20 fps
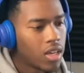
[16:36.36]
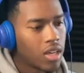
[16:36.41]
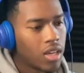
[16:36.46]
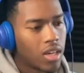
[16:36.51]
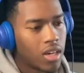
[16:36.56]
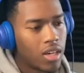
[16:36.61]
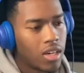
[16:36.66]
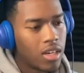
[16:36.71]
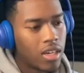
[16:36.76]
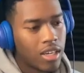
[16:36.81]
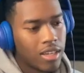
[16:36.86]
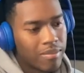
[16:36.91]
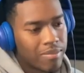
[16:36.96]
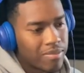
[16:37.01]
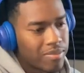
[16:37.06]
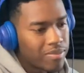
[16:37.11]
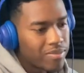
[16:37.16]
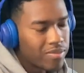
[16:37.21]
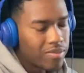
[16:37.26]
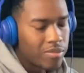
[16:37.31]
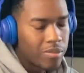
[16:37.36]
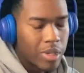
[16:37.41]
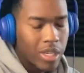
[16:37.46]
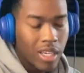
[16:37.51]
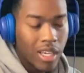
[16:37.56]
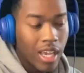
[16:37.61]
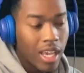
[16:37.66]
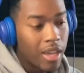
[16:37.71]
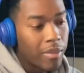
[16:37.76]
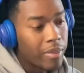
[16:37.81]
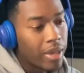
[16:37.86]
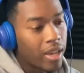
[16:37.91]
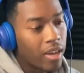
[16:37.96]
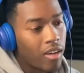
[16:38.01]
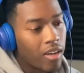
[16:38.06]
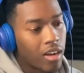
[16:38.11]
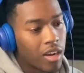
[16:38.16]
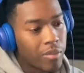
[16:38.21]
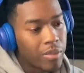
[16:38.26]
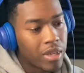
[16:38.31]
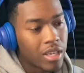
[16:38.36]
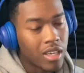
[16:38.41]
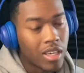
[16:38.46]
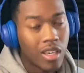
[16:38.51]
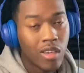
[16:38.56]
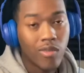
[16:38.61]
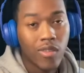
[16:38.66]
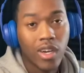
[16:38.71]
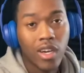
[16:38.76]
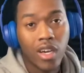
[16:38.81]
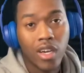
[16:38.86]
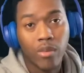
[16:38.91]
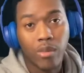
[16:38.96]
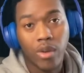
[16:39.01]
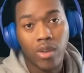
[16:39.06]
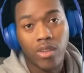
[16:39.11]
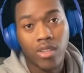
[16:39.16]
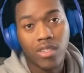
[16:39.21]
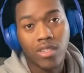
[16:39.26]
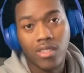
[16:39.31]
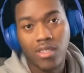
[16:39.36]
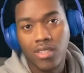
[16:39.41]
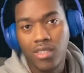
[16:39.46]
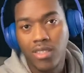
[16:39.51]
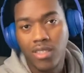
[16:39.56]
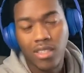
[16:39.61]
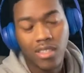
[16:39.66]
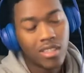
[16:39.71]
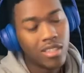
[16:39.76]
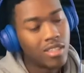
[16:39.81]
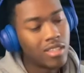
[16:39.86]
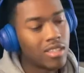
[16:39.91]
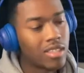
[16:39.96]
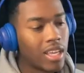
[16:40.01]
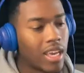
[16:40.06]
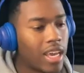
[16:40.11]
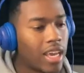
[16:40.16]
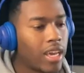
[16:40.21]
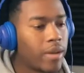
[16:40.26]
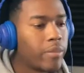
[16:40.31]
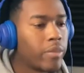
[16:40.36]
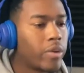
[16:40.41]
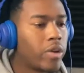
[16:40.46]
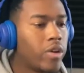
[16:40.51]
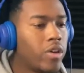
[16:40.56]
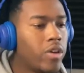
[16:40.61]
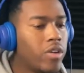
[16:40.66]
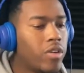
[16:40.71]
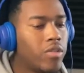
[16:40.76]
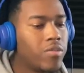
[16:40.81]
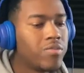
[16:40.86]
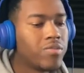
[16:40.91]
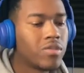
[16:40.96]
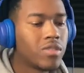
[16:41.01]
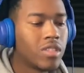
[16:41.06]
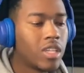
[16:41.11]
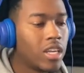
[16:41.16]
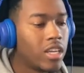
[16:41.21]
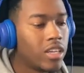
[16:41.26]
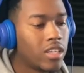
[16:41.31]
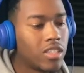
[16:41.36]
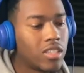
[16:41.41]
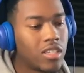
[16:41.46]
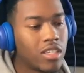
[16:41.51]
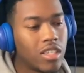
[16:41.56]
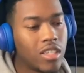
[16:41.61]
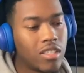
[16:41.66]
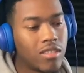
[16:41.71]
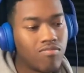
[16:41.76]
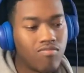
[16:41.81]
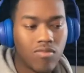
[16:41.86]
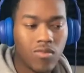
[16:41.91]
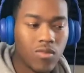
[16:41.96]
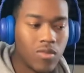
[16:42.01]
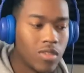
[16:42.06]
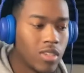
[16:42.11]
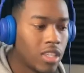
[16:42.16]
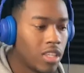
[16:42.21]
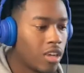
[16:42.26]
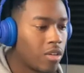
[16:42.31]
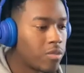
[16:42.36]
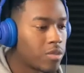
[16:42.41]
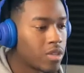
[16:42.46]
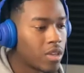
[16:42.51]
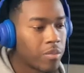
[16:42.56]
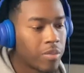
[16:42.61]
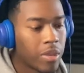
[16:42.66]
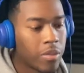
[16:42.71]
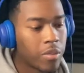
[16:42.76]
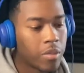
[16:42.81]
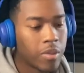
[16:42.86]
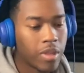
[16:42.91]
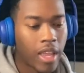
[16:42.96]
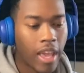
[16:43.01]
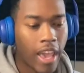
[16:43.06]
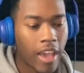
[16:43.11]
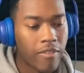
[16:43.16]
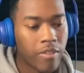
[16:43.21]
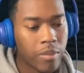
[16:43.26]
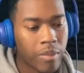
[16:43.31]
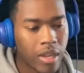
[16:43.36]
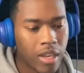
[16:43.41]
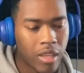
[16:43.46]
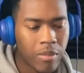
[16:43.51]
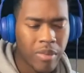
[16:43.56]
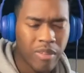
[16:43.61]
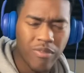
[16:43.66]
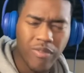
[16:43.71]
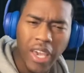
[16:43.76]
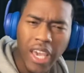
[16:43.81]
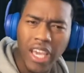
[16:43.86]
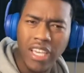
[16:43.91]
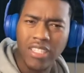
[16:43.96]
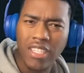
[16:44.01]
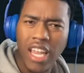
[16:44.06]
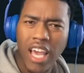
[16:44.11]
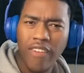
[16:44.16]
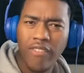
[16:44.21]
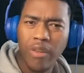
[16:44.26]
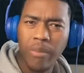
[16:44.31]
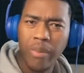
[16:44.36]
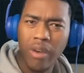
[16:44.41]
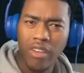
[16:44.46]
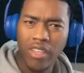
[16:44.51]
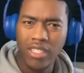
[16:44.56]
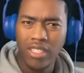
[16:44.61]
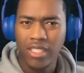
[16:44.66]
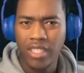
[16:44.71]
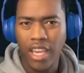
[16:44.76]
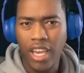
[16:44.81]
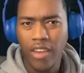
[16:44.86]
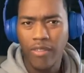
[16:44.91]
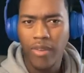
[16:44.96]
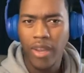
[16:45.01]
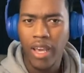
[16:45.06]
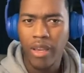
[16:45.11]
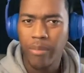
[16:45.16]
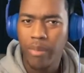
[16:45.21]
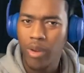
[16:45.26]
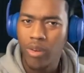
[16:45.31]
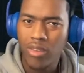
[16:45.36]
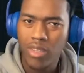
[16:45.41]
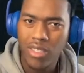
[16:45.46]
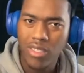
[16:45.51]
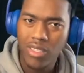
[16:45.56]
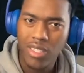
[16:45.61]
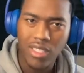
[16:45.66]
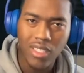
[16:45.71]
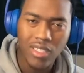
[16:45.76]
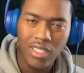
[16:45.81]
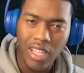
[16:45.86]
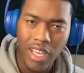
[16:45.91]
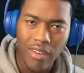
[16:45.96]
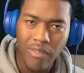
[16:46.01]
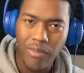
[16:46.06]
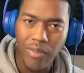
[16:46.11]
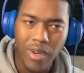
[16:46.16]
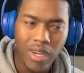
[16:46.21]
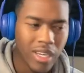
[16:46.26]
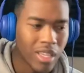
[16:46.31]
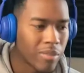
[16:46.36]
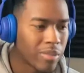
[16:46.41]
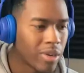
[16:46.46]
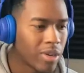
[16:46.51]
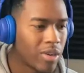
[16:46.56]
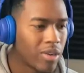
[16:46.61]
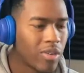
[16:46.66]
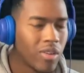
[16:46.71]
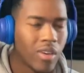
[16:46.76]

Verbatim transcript: Uh, but yeah, man, RP King Von, bro. This is this is sad, bro. None of this shit is, you know, some people were laughing about it. It'd be fans laughing about his death. Like, bro, this shit is not funny, bro.